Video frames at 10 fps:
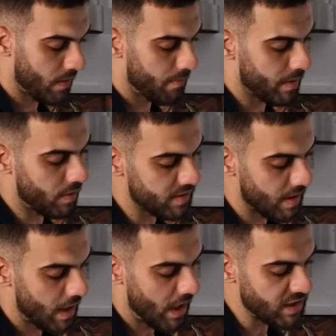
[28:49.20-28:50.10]
because
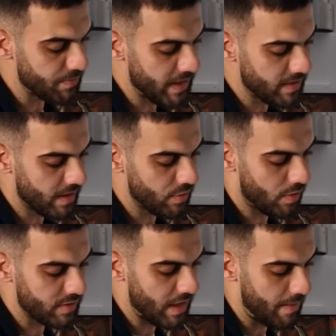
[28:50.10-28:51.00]
I spent
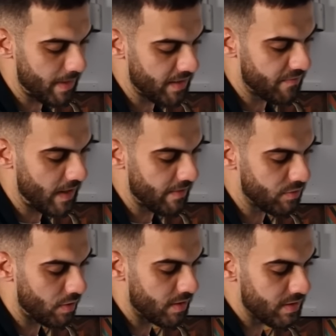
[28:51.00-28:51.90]
$10, I made
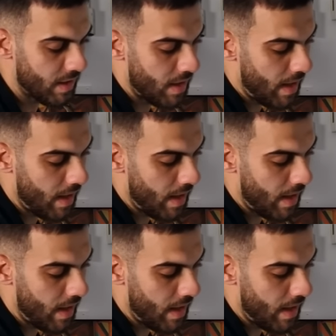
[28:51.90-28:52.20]
$5.